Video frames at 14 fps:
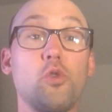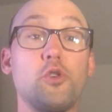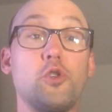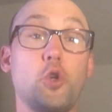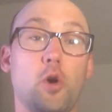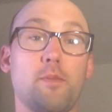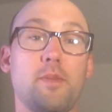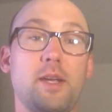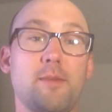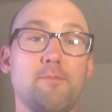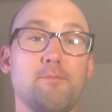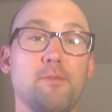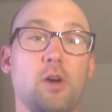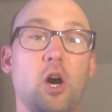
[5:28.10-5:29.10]
Join me
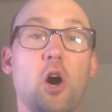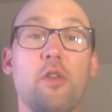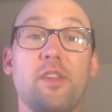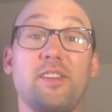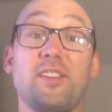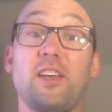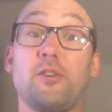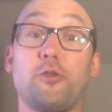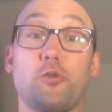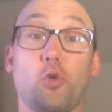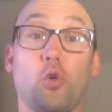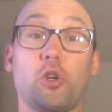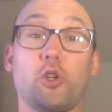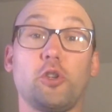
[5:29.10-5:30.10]
on this
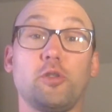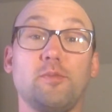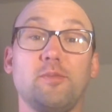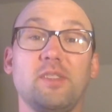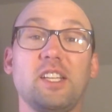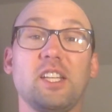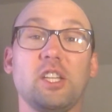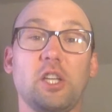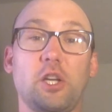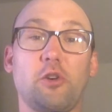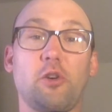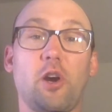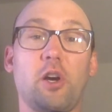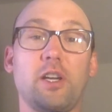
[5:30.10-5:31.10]
historical,
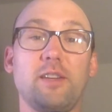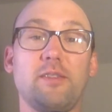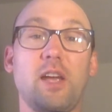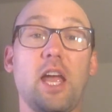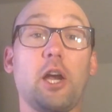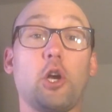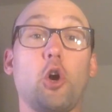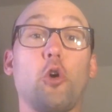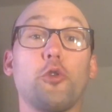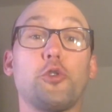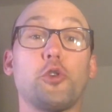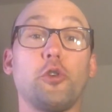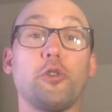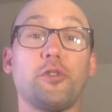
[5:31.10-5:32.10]
literary, and
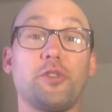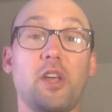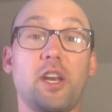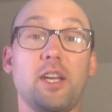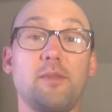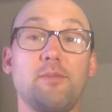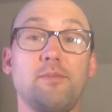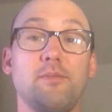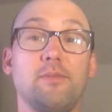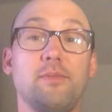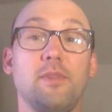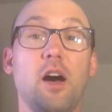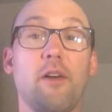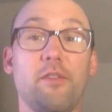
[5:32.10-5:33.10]
cultural study
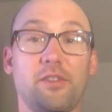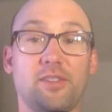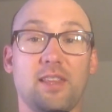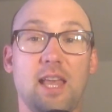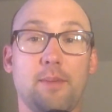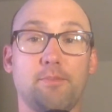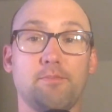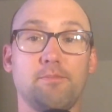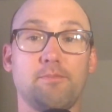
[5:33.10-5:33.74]
of Islam.